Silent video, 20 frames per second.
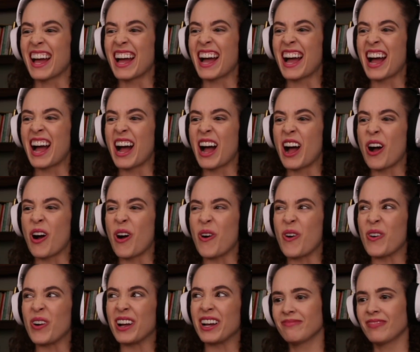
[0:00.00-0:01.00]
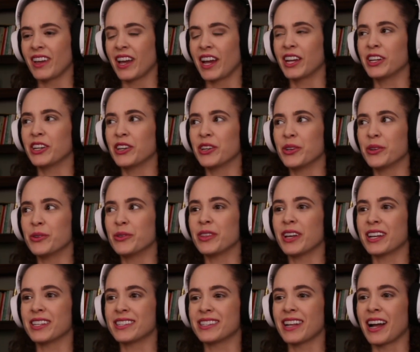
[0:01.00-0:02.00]
Ow. I knew
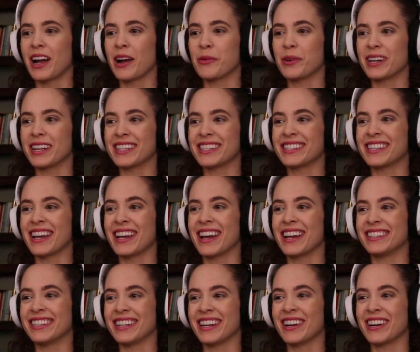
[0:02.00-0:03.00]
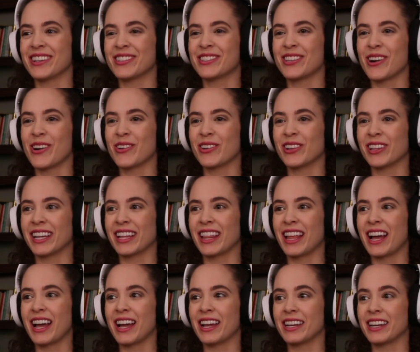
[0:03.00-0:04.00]
that's not what he said. Daenerys totally
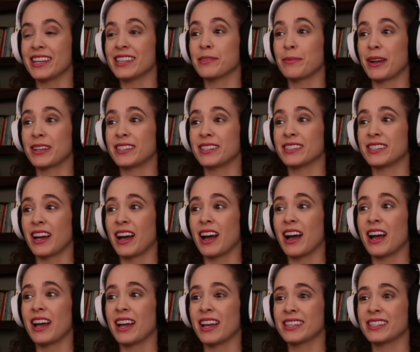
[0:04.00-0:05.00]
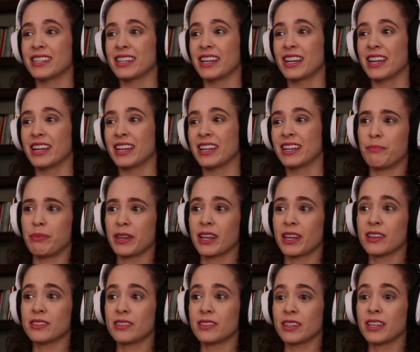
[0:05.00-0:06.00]
lied. He's about to die, isn't he?
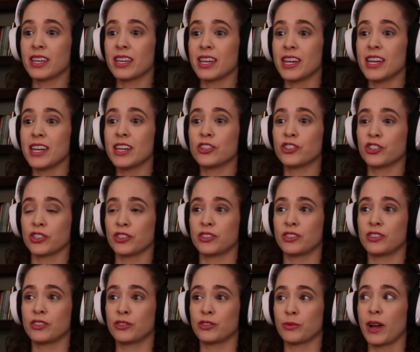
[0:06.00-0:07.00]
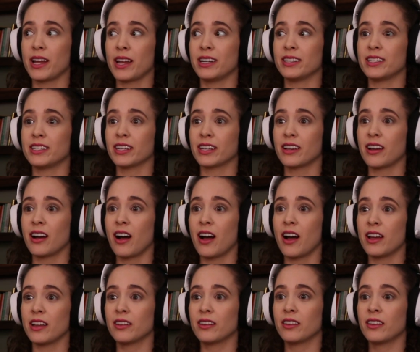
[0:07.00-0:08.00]
Because he just threatened to
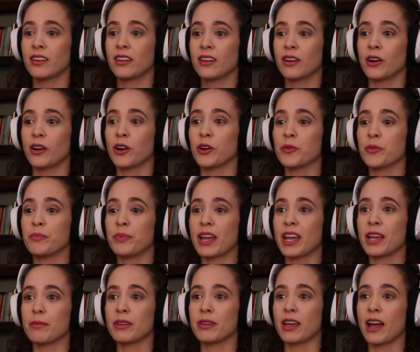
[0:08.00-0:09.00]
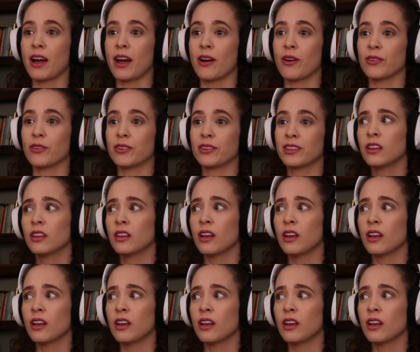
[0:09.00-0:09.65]
cut her baby out.